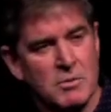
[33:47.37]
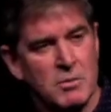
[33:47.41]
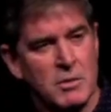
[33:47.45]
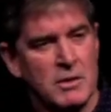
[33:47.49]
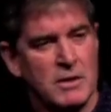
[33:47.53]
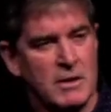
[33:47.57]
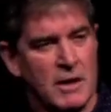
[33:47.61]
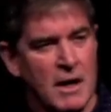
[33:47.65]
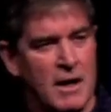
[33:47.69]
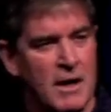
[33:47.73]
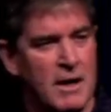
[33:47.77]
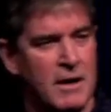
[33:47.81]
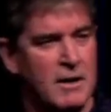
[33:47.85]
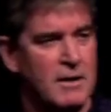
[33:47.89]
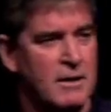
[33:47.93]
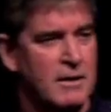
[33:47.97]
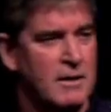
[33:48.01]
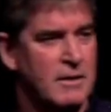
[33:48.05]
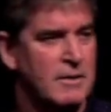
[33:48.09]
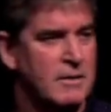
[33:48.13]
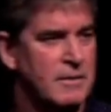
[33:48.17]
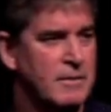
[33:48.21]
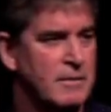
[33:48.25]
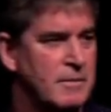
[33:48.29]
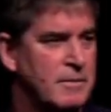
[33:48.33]
and
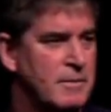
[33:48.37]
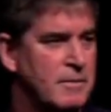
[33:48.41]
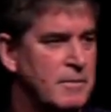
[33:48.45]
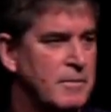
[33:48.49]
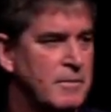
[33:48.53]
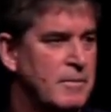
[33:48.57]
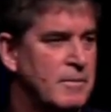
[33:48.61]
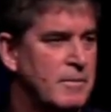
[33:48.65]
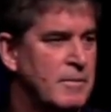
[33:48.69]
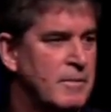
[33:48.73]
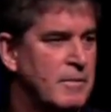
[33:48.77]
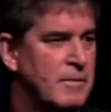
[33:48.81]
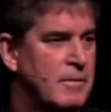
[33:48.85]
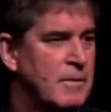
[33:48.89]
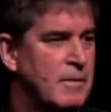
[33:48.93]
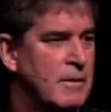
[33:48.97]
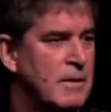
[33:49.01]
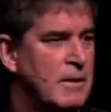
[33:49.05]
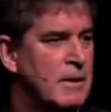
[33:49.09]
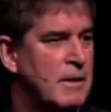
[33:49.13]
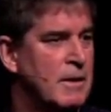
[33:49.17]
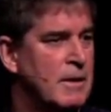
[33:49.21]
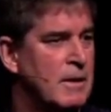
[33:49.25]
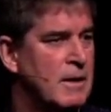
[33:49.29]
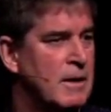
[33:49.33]
taking what is
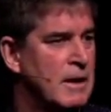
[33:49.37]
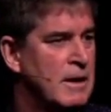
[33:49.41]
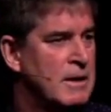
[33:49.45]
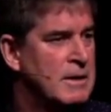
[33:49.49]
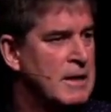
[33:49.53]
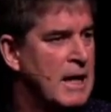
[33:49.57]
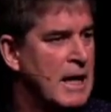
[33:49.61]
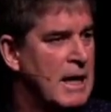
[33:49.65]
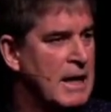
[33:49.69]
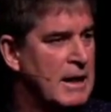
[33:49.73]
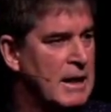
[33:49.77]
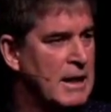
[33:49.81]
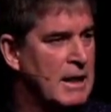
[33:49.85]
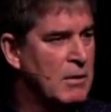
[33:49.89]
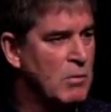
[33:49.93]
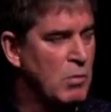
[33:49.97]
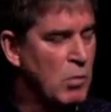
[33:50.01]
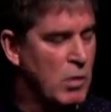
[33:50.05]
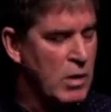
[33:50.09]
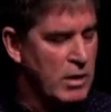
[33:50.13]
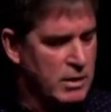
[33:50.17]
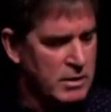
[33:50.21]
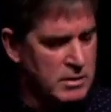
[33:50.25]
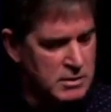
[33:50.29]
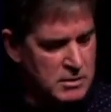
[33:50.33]
very important to us
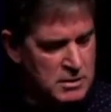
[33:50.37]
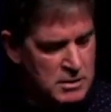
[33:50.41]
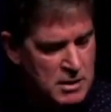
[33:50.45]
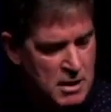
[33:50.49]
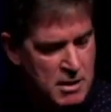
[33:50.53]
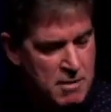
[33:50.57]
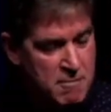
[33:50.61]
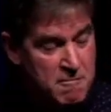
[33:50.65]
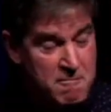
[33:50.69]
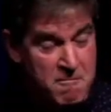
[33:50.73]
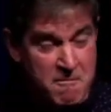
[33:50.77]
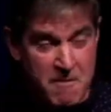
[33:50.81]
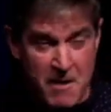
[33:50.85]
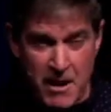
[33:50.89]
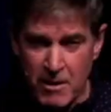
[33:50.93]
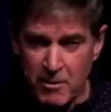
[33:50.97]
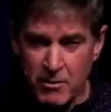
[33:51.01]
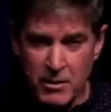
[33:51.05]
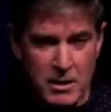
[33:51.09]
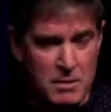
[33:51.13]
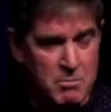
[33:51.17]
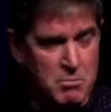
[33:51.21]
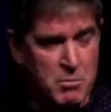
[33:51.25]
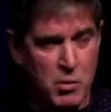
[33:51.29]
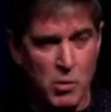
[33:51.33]
and what
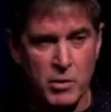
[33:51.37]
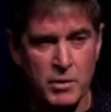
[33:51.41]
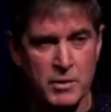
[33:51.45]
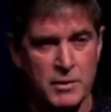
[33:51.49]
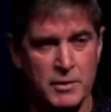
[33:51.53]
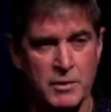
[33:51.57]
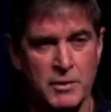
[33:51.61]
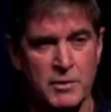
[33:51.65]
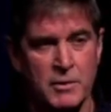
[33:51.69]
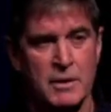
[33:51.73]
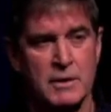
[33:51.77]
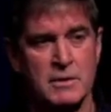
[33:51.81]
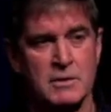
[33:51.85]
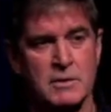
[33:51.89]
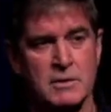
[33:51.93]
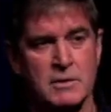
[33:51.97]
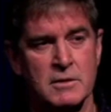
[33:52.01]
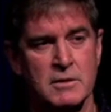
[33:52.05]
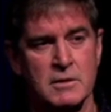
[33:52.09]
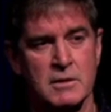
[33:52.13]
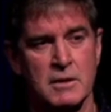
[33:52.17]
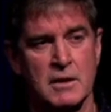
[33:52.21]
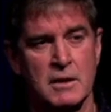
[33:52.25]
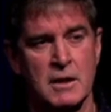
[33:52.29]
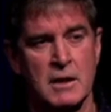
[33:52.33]
shapes our life and
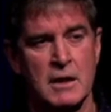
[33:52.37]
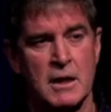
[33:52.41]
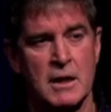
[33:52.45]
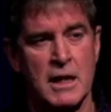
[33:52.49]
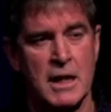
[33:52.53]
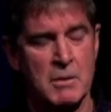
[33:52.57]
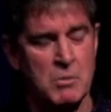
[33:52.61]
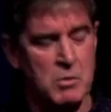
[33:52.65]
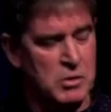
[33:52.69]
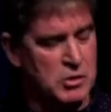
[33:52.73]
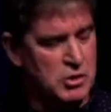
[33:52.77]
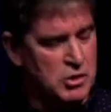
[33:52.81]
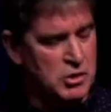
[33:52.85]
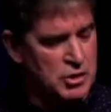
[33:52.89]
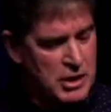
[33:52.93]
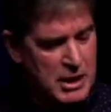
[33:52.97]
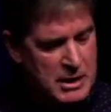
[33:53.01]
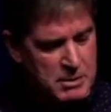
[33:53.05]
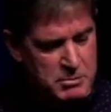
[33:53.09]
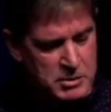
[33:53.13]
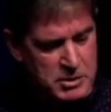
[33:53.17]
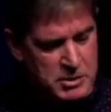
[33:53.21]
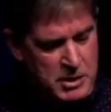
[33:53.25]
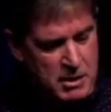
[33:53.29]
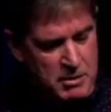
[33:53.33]
trusting Him
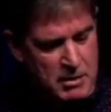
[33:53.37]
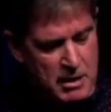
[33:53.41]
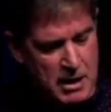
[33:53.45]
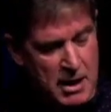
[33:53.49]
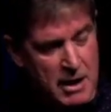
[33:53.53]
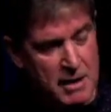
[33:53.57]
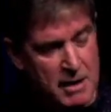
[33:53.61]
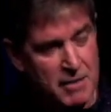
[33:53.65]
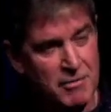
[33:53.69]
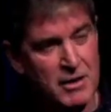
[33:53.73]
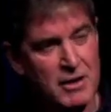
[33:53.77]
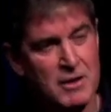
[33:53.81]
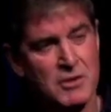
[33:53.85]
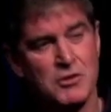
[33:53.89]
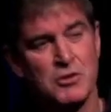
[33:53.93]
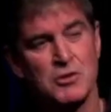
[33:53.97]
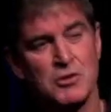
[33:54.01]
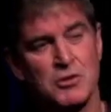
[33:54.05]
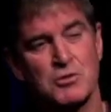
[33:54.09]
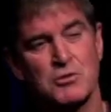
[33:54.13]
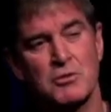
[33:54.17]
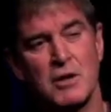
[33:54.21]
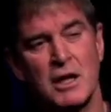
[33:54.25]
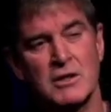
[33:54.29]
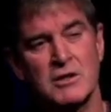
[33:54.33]
with it, and so
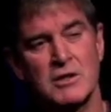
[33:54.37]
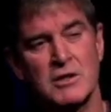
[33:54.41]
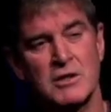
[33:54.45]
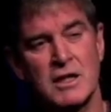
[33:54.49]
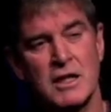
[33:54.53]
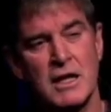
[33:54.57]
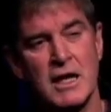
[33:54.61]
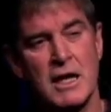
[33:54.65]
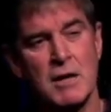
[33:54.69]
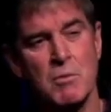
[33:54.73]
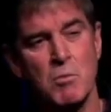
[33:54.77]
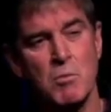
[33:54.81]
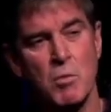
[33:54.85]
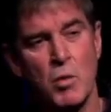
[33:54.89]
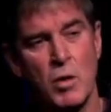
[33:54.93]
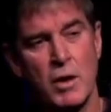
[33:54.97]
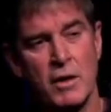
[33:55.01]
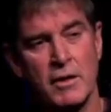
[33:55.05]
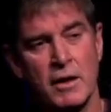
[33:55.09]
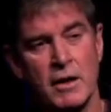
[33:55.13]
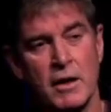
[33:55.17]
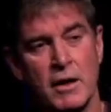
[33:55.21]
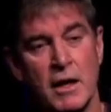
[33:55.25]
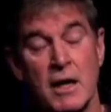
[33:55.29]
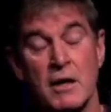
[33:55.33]
thereby growing
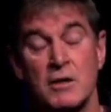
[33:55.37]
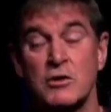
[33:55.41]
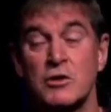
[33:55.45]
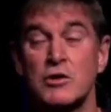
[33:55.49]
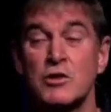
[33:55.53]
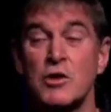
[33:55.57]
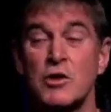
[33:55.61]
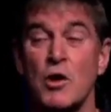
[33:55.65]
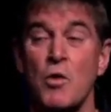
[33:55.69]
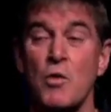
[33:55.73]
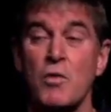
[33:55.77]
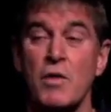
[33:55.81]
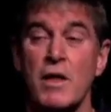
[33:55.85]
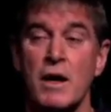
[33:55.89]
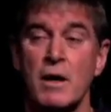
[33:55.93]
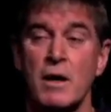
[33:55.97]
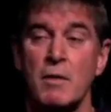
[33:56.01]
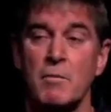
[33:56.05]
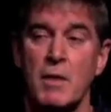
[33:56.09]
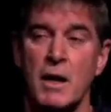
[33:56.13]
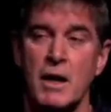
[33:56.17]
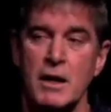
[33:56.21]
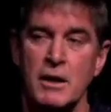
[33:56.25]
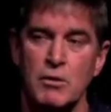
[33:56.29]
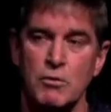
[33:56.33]
in your
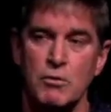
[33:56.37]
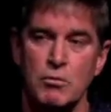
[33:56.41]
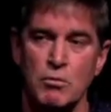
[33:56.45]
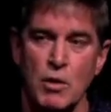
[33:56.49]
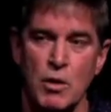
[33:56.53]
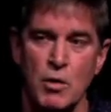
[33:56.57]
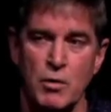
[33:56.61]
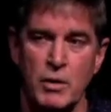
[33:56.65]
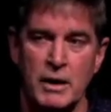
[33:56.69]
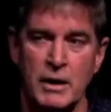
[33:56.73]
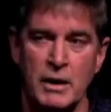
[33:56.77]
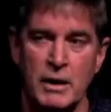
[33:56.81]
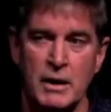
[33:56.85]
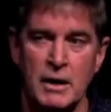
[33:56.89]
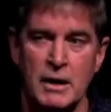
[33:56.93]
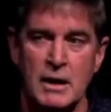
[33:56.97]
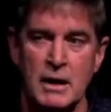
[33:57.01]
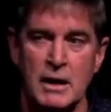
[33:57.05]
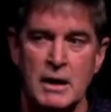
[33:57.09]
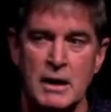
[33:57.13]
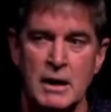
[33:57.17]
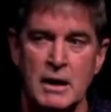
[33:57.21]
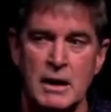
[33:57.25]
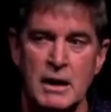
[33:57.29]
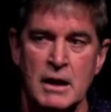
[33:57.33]
love and your
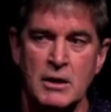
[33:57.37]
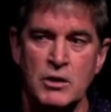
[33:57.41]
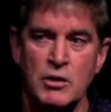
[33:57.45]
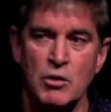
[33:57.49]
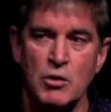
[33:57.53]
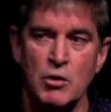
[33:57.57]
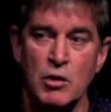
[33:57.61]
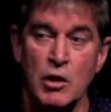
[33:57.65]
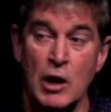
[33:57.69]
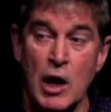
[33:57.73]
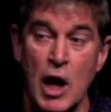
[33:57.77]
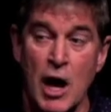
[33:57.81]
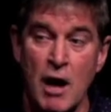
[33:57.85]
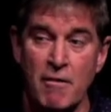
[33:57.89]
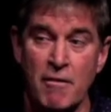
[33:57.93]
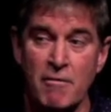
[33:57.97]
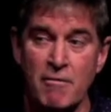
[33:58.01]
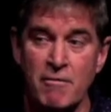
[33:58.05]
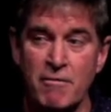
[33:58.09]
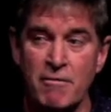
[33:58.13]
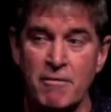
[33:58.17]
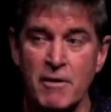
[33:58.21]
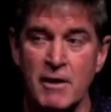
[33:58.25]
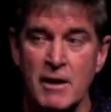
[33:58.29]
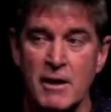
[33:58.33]
experience of God.
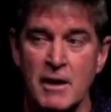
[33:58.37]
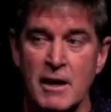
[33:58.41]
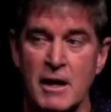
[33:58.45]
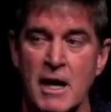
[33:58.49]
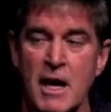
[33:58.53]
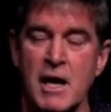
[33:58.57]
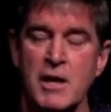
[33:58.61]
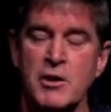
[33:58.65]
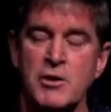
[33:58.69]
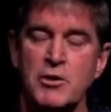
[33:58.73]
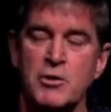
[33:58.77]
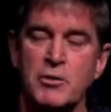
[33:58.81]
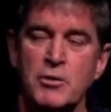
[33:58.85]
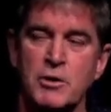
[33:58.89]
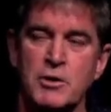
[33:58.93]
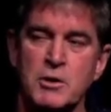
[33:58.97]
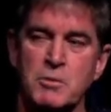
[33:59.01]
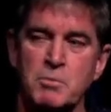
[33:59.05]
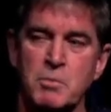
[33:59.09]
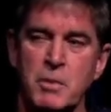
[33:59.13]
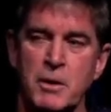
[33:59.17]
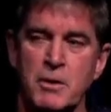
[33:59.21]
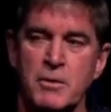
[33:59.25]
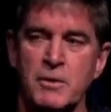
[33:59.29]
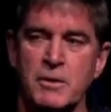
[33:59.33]

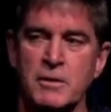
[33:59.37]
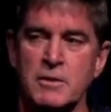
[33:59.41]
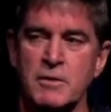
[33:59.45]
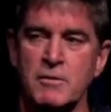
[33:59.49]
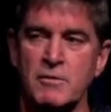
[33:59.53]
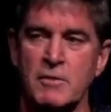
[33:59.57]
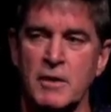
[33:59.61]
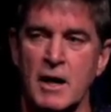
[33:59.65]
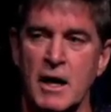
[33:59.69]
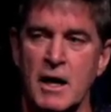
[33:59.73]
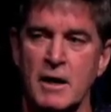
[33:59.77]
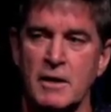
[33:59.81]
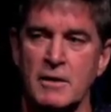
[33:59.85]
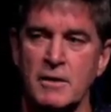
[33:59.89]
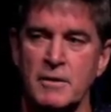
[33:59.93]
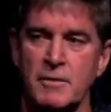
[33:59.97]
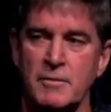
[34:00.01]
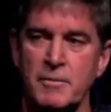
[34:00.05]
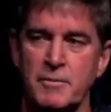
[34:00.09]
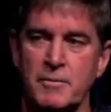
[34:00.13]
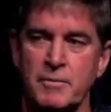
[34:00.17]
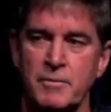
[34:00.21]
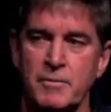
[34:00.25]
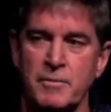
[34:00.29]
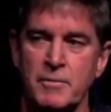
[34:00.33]
The danger
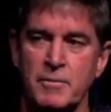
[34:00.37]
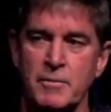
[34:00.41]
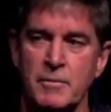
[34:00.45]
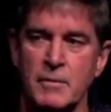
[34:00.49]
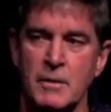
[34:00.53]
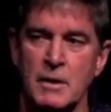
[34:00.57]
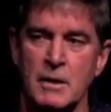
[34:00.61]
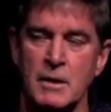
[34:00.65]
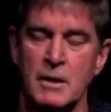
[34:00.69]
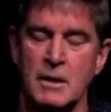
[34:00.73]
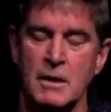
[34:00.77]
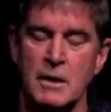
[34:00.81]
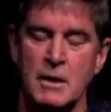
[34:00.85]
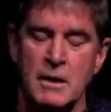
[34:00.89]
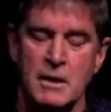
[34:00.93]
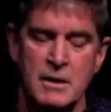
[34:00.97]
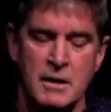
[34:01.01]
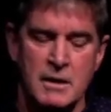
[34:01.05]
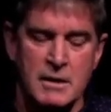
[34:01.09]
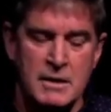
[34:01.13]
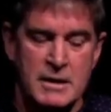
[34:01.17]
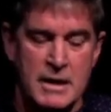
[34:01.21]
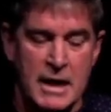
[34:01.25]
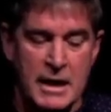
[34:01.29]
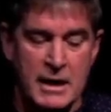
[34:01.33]
is when we don't
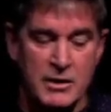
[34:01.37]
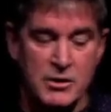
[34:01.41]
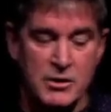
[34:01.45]
give,